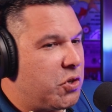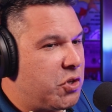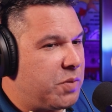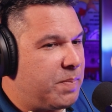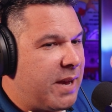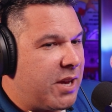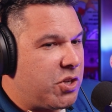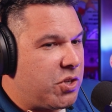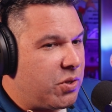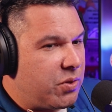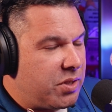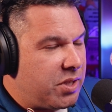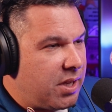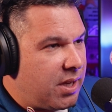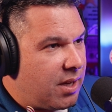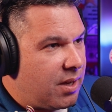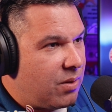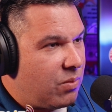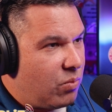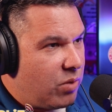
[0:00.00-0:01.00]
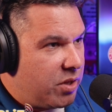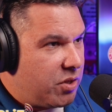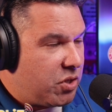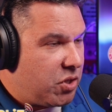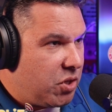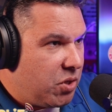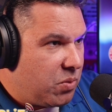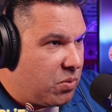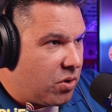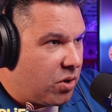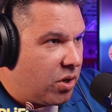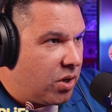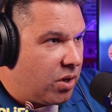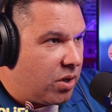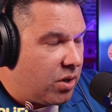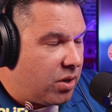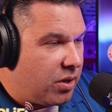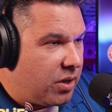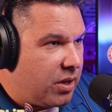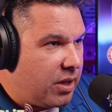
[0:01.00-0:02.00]
specialty once you
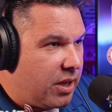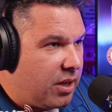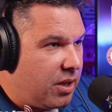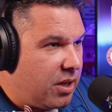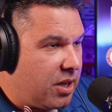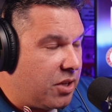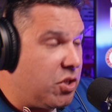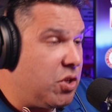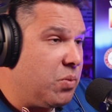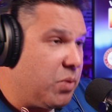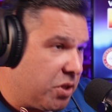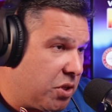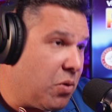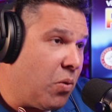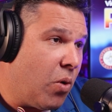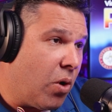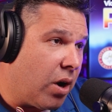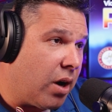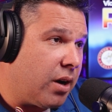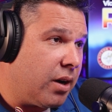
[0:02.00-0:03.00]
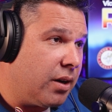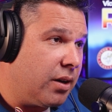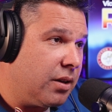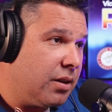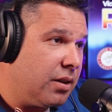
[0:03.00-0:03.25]
were, because you went to war?